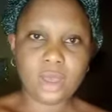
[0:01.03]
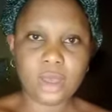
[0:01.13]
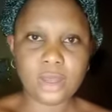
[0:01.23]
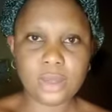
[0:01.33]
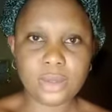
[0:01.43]

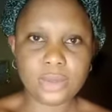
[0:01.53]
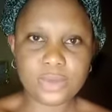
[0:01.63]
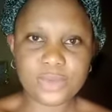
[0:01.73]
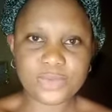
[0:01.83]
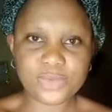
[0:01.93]
Hello,
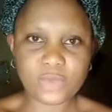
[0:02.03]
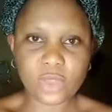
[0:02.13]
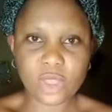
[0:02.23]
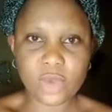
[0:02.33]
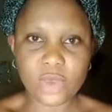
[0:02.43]

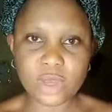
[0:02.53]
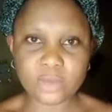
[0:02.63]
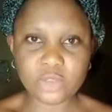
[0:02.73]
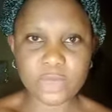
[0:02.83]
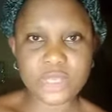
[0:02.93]
yeah, welcome
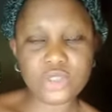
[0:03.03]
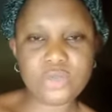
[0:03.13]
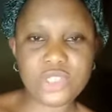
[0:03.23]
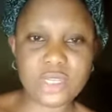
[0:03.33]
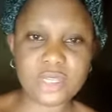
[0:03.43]
to my
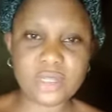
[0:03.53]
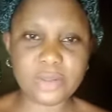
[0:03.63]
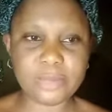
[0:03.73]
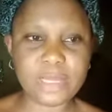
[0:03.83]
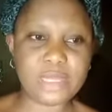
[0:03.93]
YouTube channel.
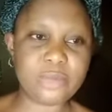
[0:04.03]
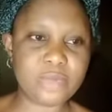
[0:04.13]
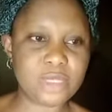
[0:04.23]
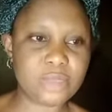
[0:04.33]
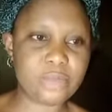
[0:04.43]
My name
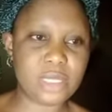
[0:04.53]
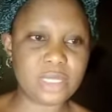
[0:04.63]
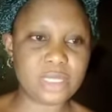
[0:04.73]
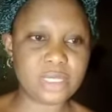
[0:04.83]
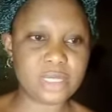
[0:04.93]
is
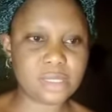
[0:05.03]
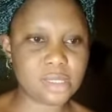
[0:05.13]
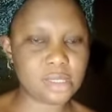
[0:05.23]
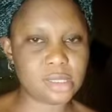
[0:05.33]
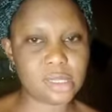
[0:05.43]

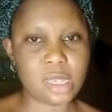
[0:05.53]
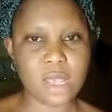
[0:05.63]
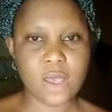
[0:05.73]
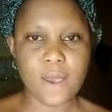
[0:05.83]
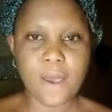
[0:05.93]
Millicent.
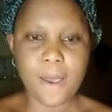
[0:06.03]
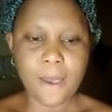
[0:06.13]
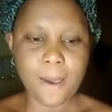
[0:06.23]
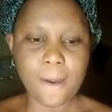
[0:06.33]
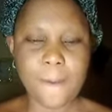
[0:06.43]

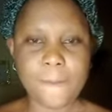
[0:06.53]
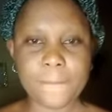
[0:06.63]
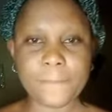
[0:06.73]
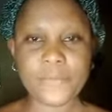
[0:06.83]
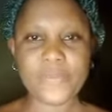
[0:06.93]

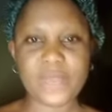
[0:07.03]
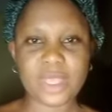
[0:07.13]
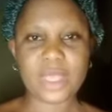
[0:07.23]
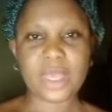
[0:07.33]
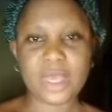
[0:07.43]

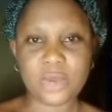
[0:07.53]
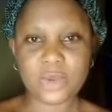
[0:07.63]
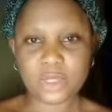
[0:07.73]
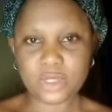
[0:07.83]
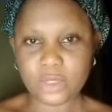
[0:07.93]
I want
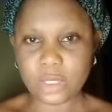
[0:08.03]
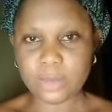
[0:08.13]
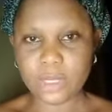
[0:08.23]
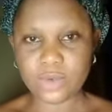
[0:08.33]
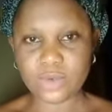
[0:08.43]
to talk
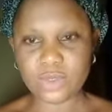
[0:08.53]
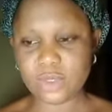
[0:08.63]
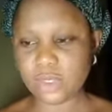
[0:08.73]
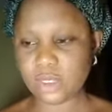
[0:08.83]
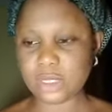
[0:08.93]
about
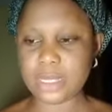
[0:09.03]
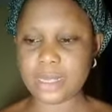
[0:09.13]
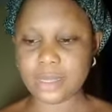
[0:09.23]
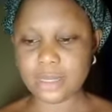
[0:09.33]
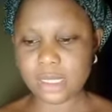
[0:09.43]
Star
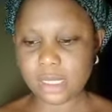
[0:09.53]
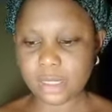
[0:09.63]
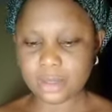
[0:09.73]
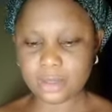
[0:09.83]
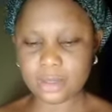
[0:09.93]

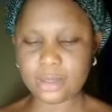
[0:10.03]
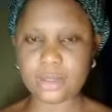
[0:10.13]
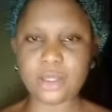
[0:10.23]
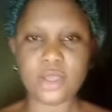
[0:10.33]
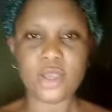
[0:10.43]

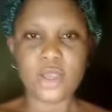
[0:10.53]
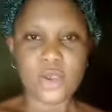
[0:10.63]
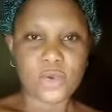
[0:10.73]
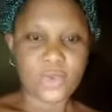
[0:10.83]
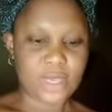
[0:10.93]
Anise.
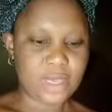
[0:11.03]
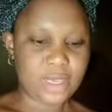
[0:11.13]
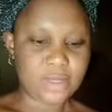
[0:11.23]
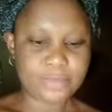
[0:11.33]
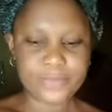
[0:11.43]

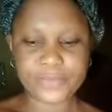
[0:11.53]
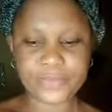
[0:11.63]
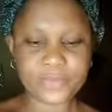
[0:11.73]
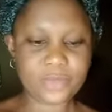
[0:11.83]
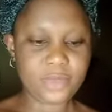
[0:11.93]
Okay,
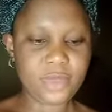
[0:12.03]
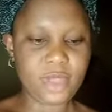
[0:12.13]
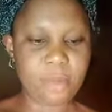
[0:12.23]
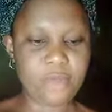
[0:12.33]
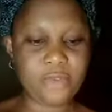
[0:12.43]

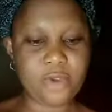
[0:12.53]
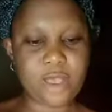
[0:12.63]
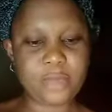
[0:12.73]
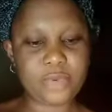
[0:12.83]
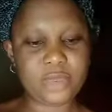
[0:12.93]
before I
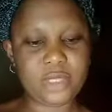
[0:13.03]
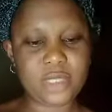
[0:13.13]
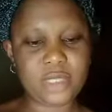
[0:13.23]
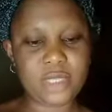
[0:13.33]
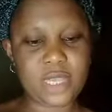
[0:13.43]

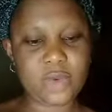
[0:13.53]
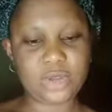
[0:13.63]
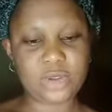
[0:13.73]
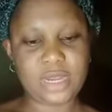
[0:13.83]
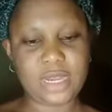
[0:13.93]
proceed, I want
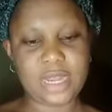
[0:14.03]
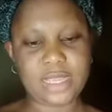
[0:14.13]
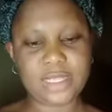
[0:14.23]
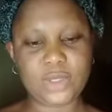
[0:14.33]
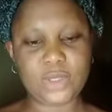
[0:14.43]
to
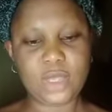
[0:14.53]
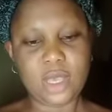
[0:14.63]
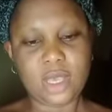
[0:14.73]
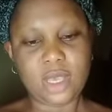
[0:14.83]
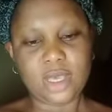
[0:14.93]
light
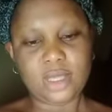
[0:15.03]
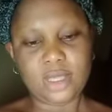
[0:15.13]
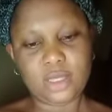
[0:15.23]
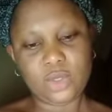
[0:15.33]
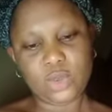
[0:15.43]

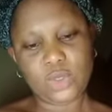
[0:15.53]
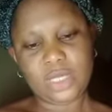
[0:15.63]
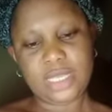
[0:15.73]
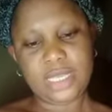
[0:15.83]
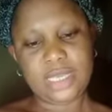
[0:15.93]
this one
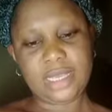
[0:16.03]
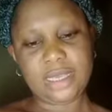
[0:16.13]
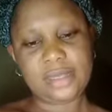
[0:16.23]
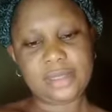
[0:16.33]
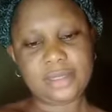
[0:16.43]

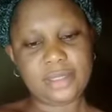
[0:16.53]
here.